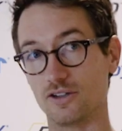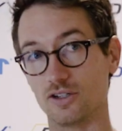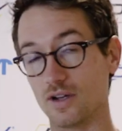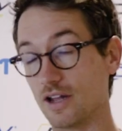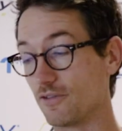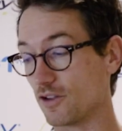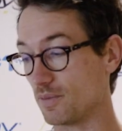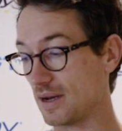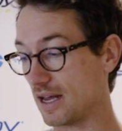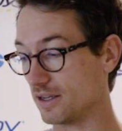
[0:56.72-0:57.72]
into
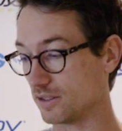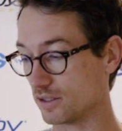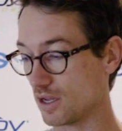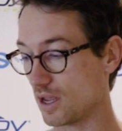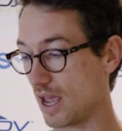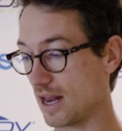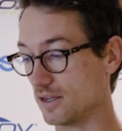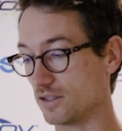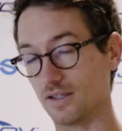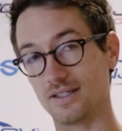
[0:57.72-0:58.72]
infraspinatus and
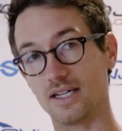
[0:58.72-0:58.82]
into the